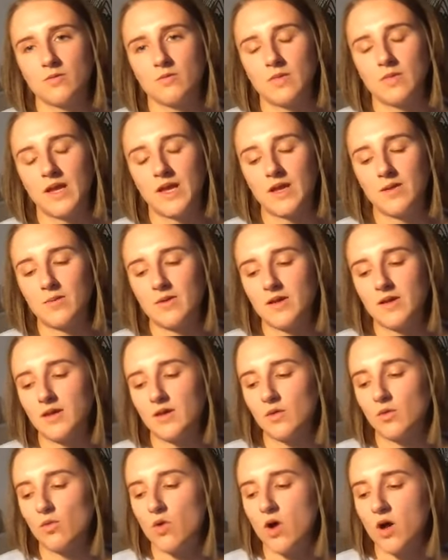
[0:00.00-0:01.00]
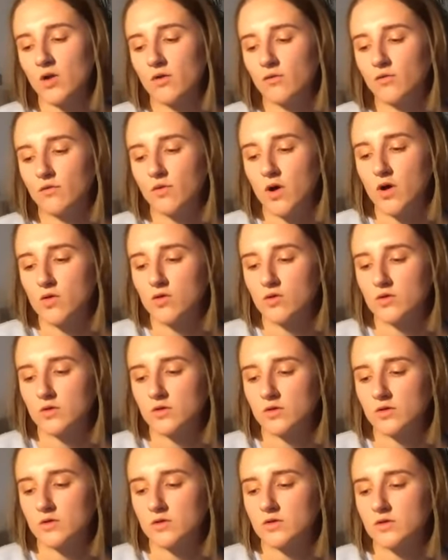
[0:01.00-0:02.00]
Maybe one
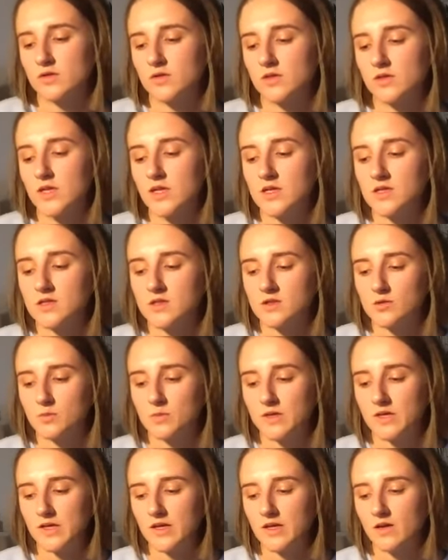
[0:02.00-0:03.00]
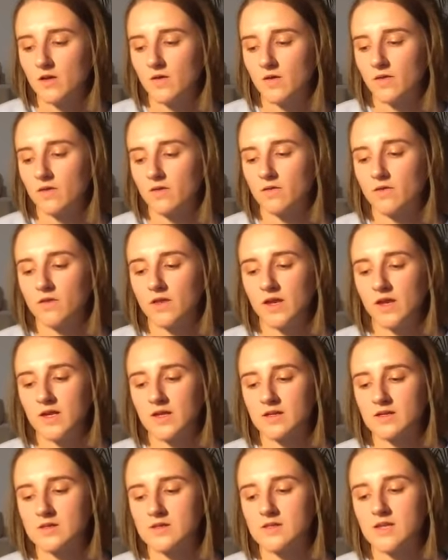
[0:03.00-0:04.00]
focus needs to be on the
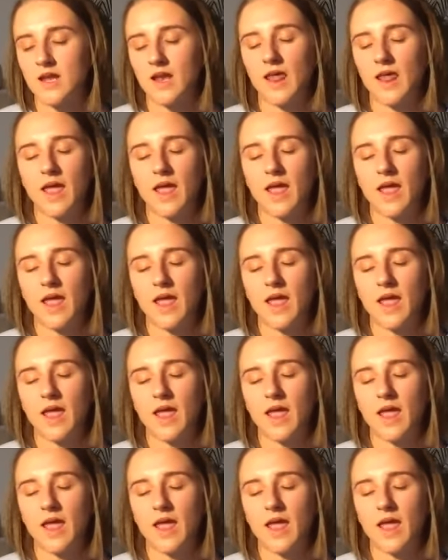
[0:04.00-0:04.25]
things that